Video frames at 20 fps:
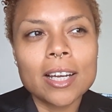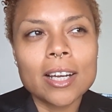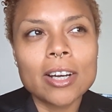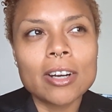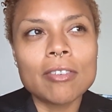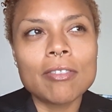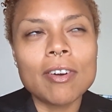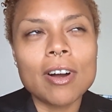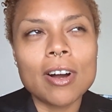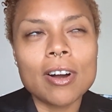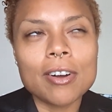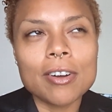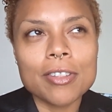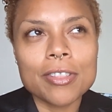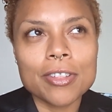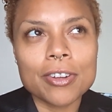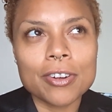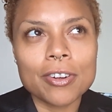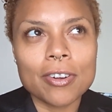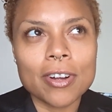of all
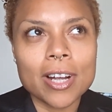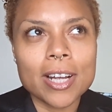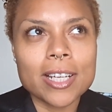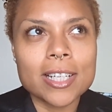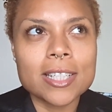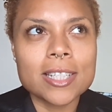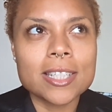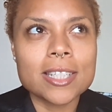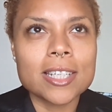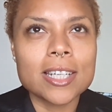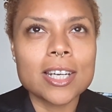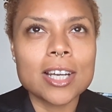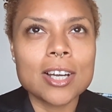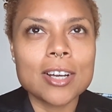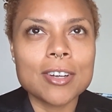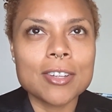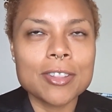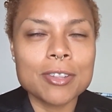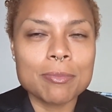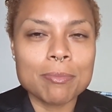the grace and
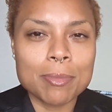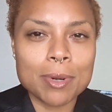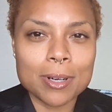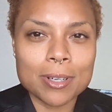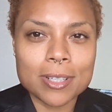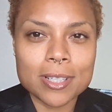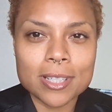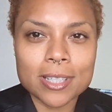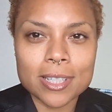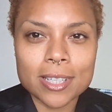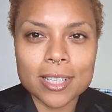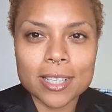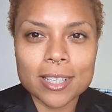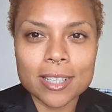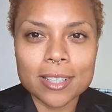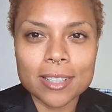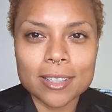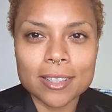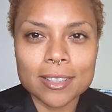all the mercy